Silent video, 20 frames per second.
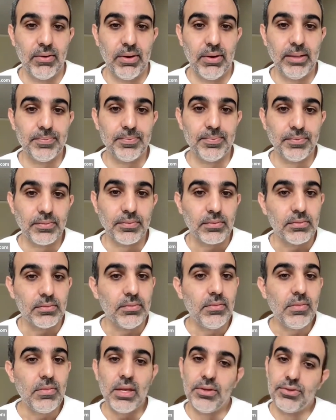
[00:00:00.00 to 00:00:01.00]
right?
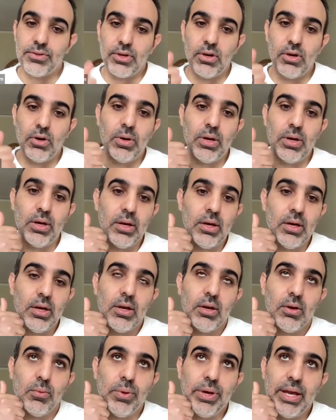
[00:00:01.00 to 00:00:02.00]
So
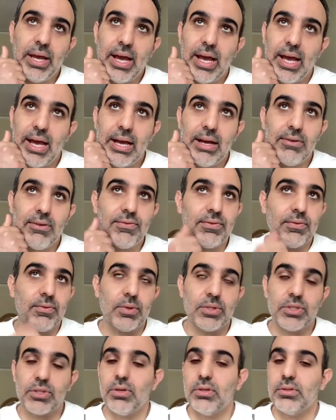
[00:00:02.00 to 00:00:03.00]
we have
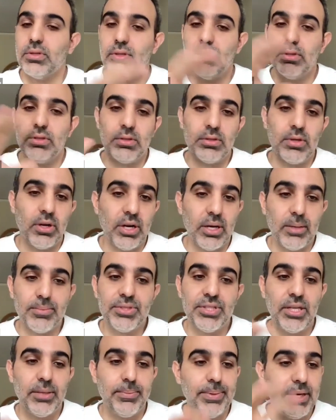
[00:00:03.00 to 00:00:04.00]
what's called the
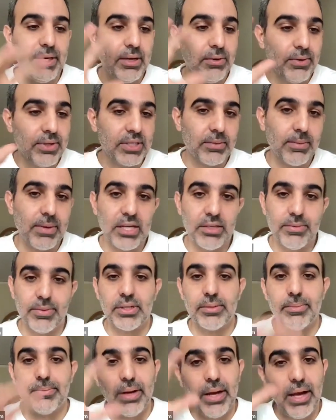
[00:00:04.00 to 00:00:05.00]
RMCP, Risk
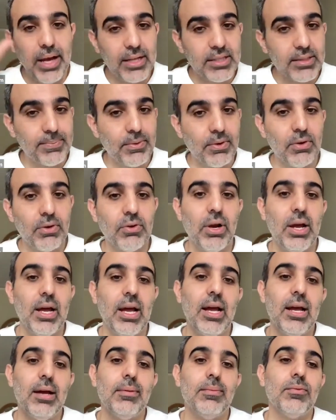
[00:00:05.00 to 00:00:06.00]
Management Compliance
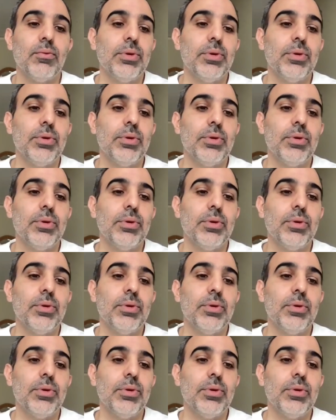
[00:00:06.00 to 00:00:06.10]
Program.